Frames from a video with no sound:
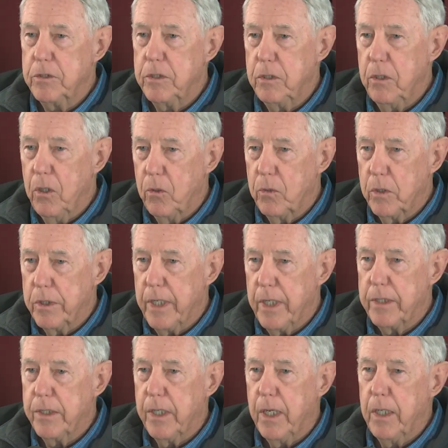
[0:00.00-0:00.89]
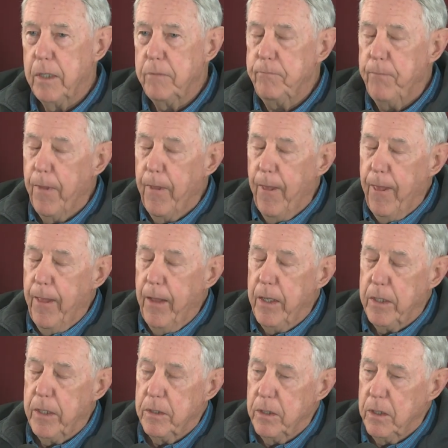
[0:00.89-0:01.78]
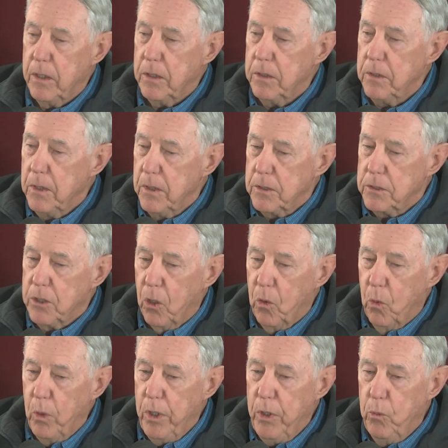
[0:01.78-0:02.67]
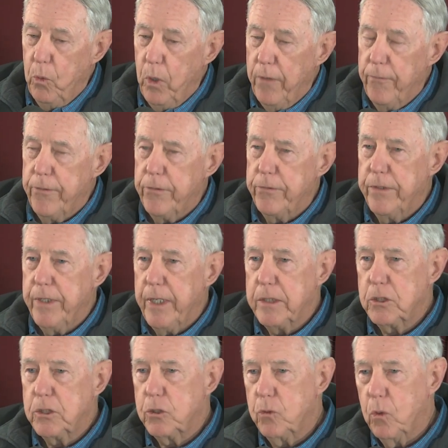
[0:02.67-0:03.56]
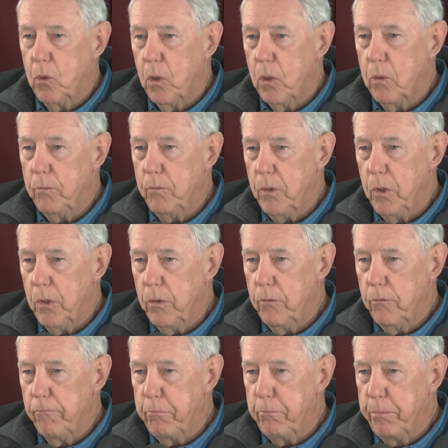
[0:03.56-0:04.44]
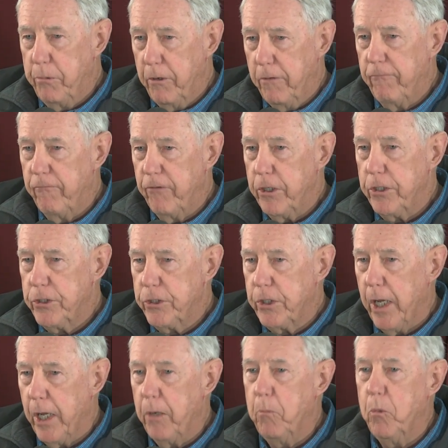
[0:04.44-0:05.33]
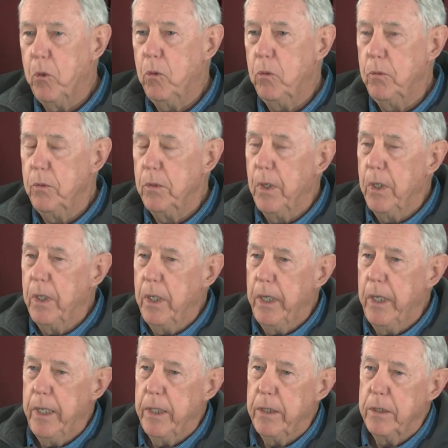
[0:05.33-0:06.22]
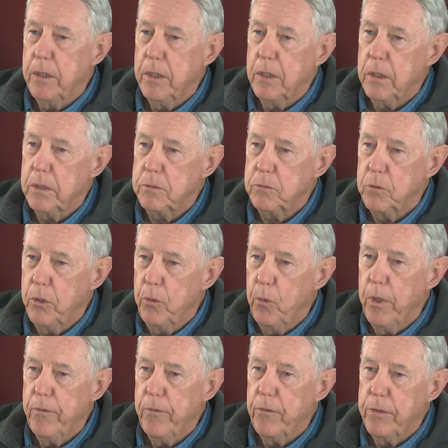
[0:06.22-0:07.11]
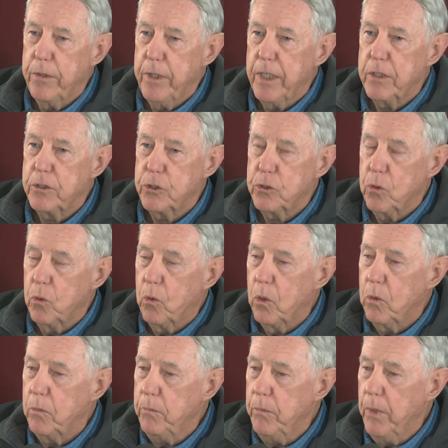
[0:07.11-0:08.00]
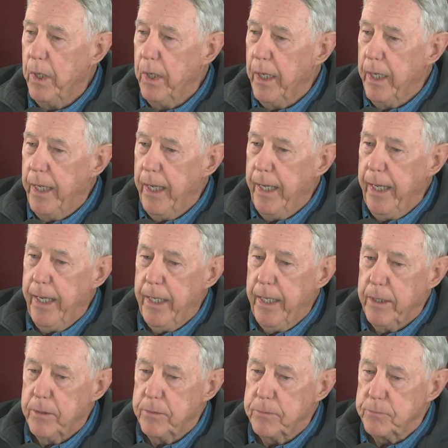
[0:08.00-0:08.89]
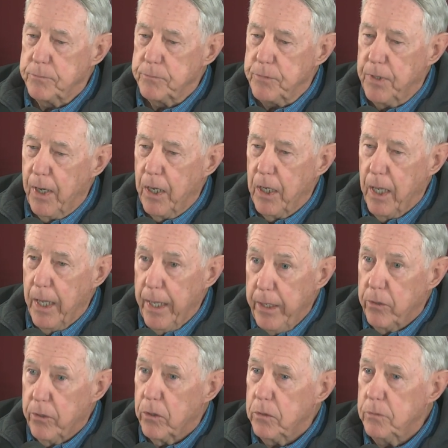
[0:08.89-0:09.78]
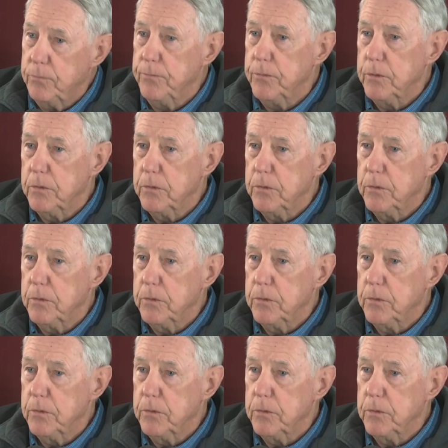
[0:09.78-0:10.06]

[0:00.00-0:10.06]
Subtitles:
and loan at that time, and so we weathered that storm. We were very stable, and we weathered that storm, and later